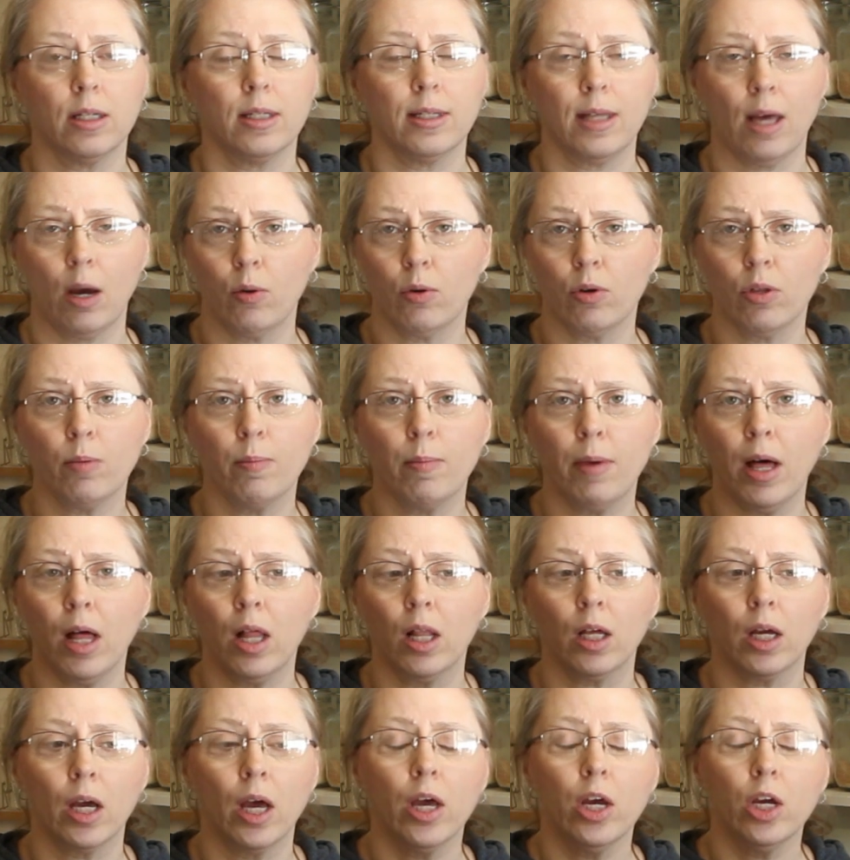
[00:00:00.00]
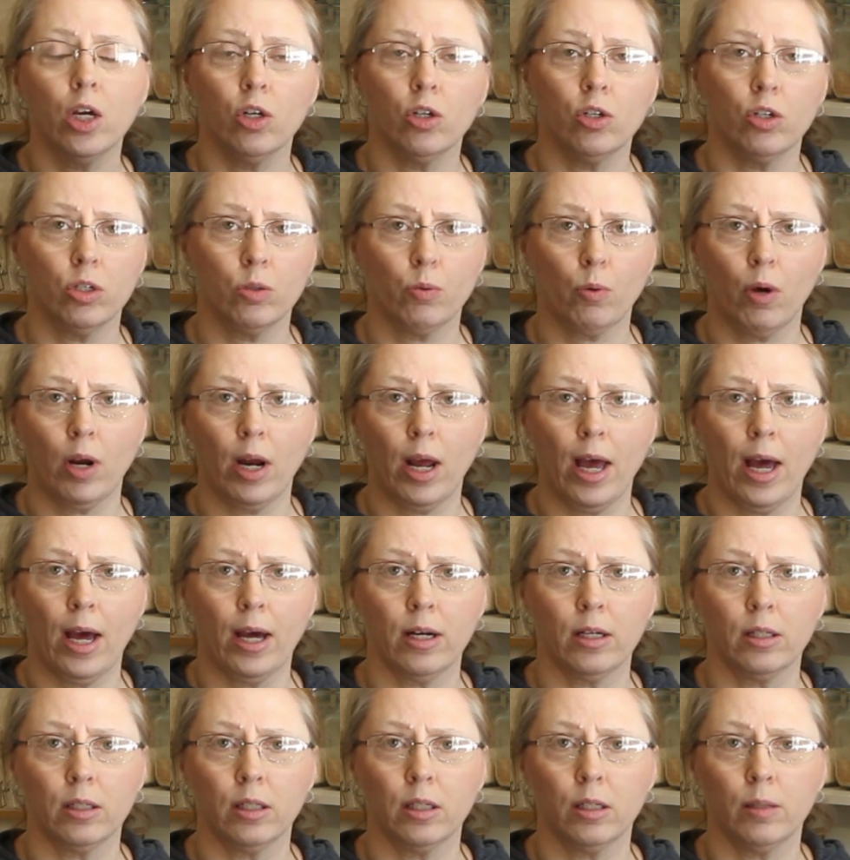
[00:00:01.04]
sour the milk, you just want to
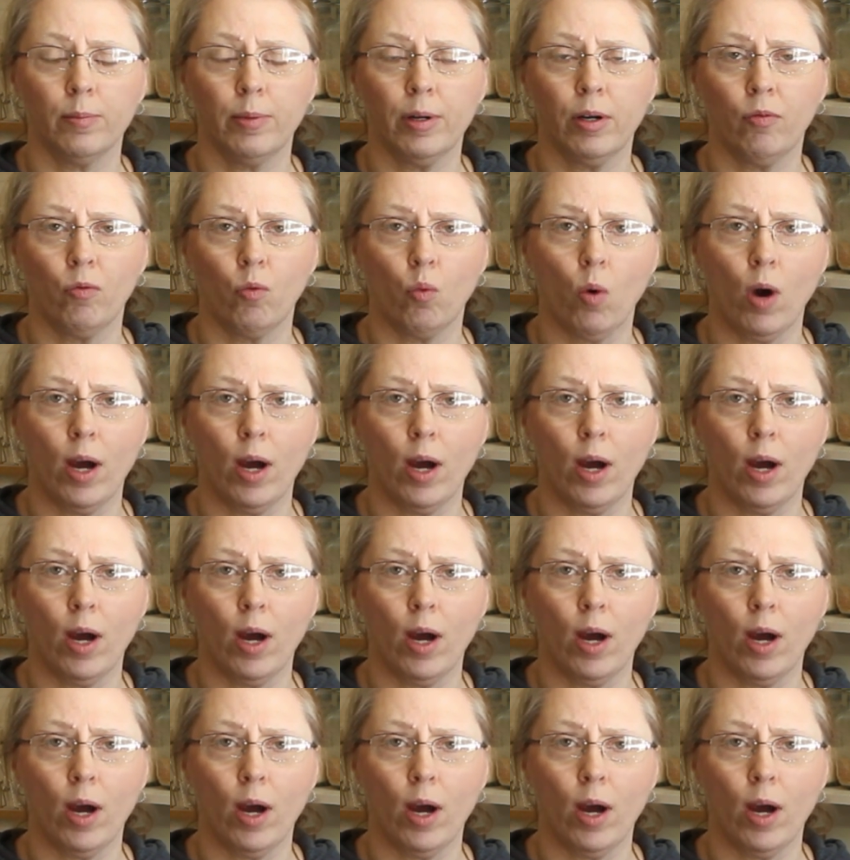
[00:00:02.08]
add a little bit of